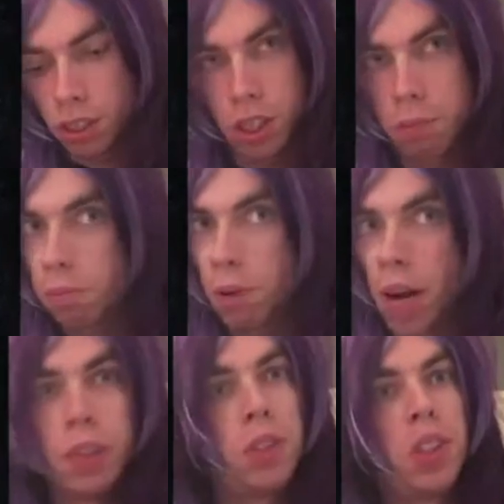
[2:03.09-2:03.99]
some
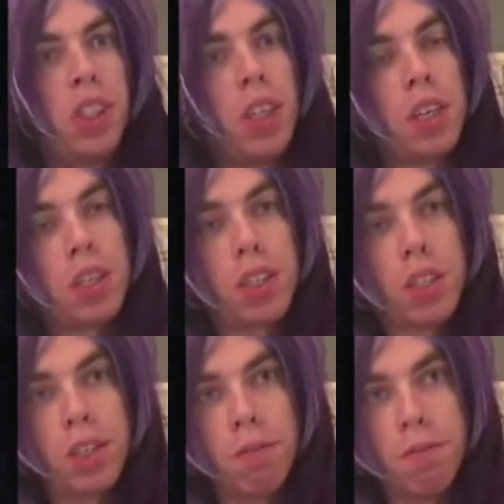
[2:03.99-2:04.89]
100
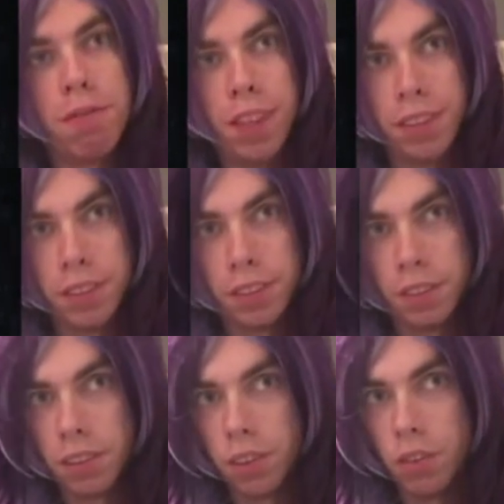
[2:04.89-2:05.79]
years further
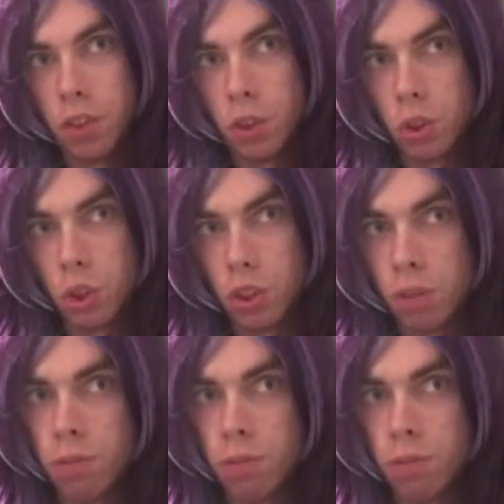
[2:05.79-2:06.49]
in the future.